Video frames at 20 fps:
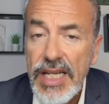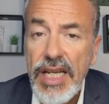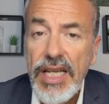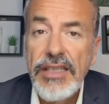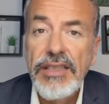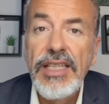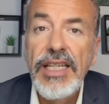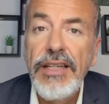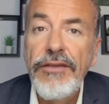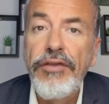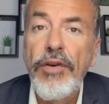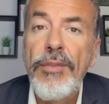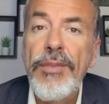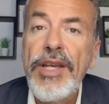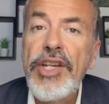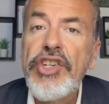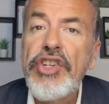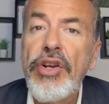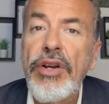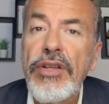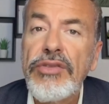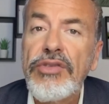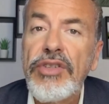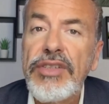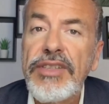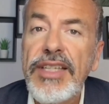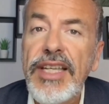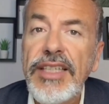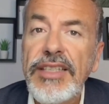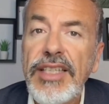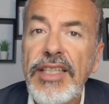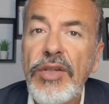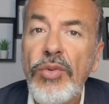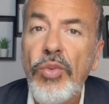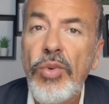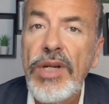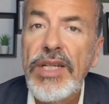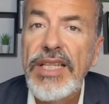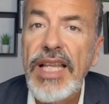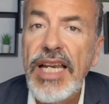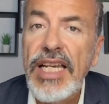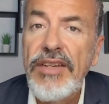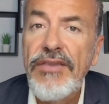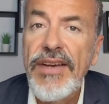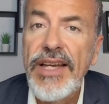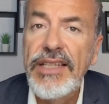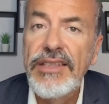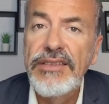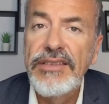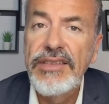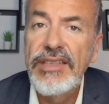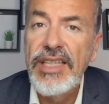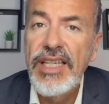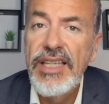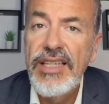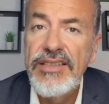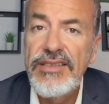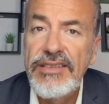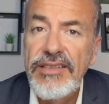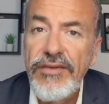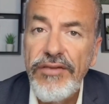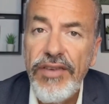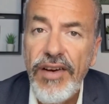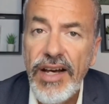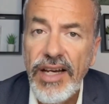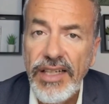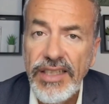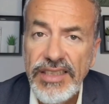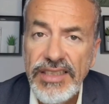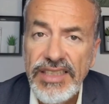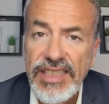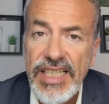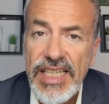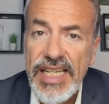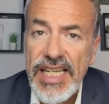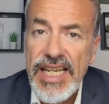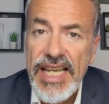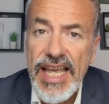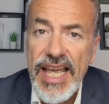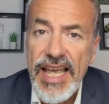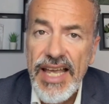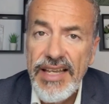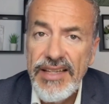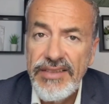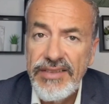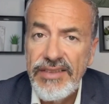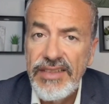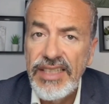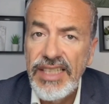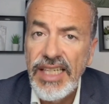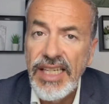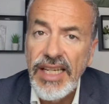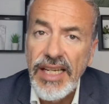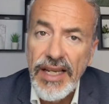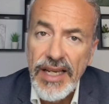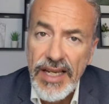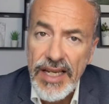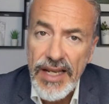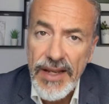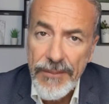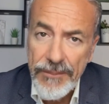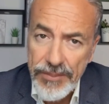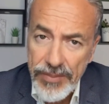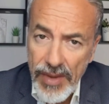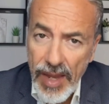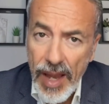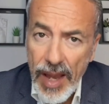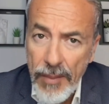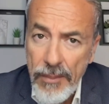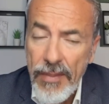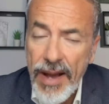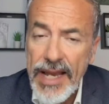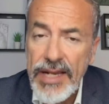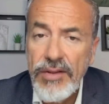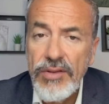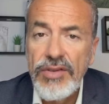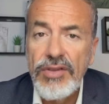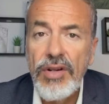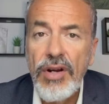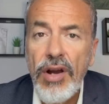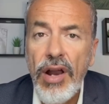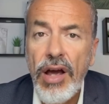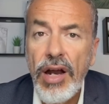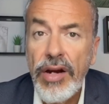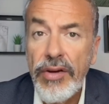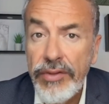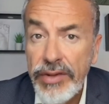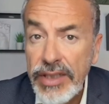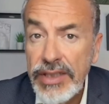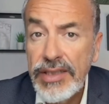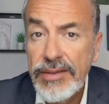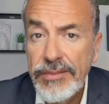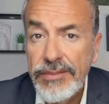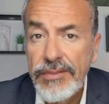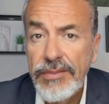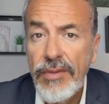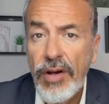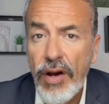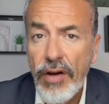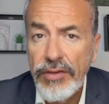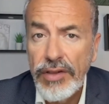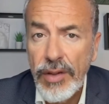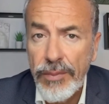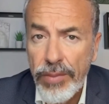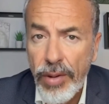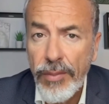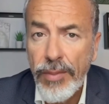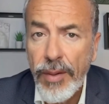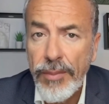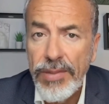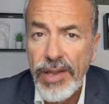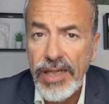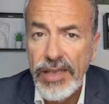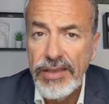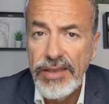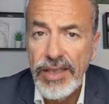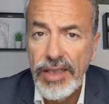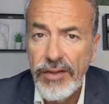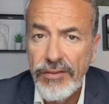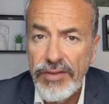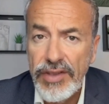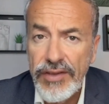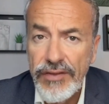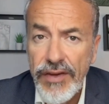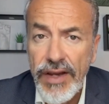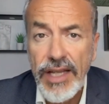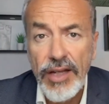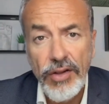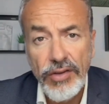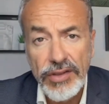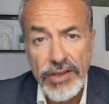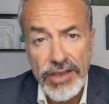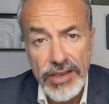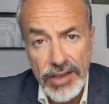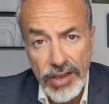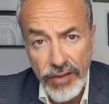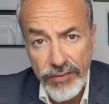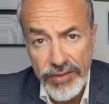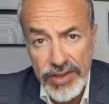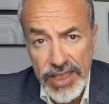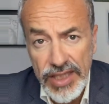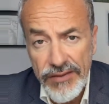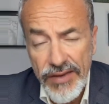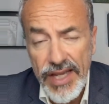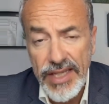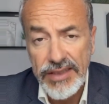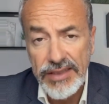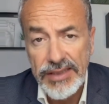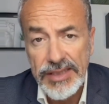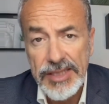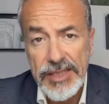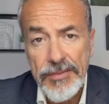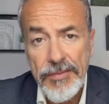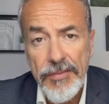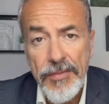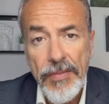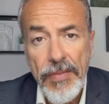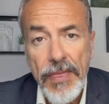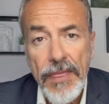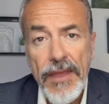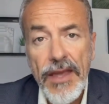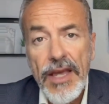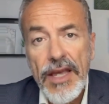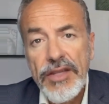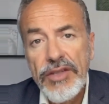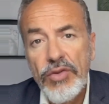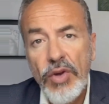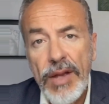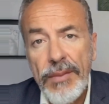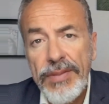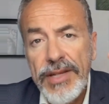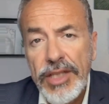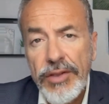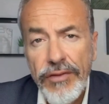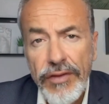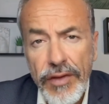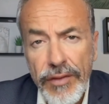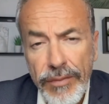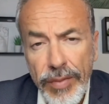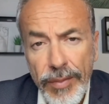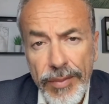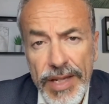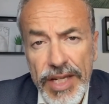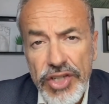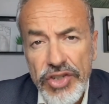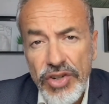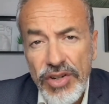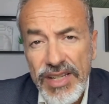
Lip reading: the information associated with an event is defined as the minus logarithm of the probability of the event. So a bit of information